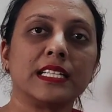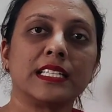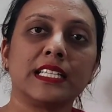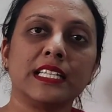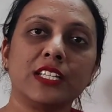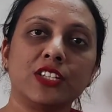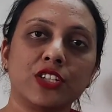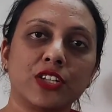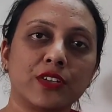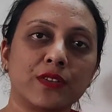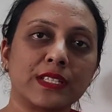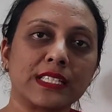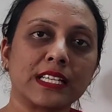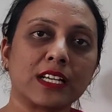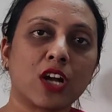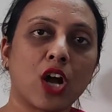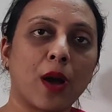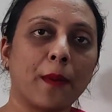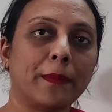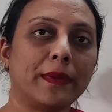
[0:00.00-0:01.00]
Teacher is
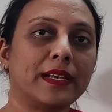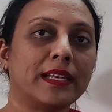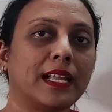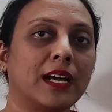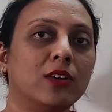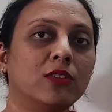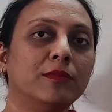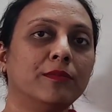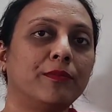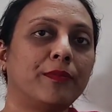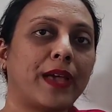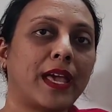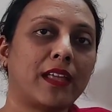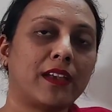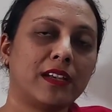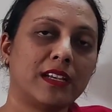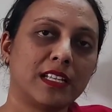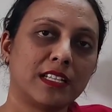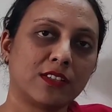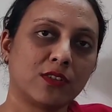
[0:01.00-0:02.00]
a common noun,
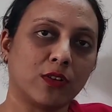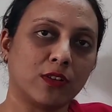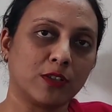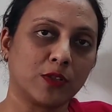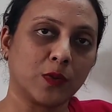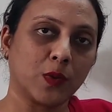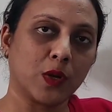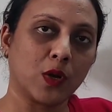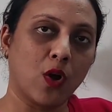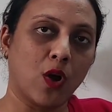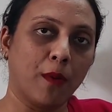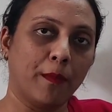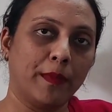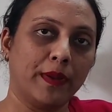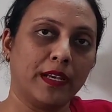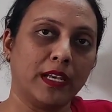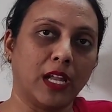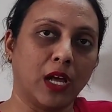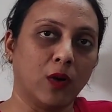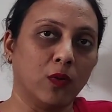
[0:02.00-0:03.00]
parent is also a
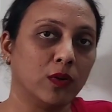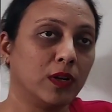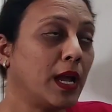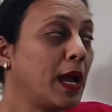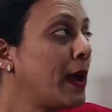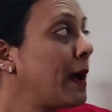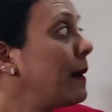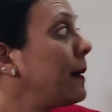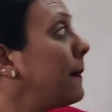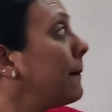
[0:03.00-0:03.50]
common noun.